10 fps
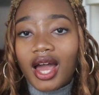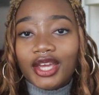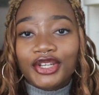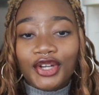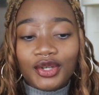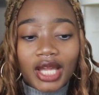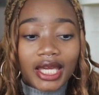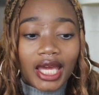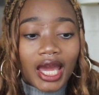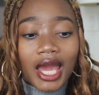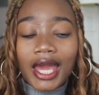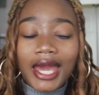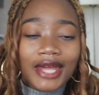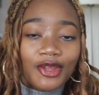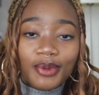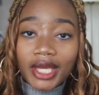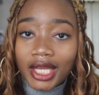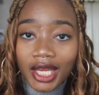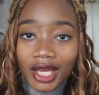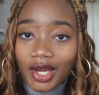you know, like at the
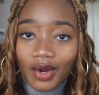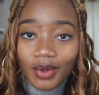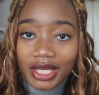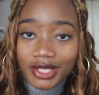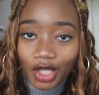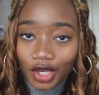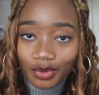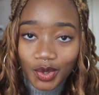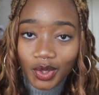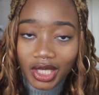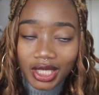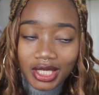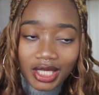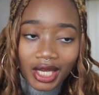beginning when I started recording this,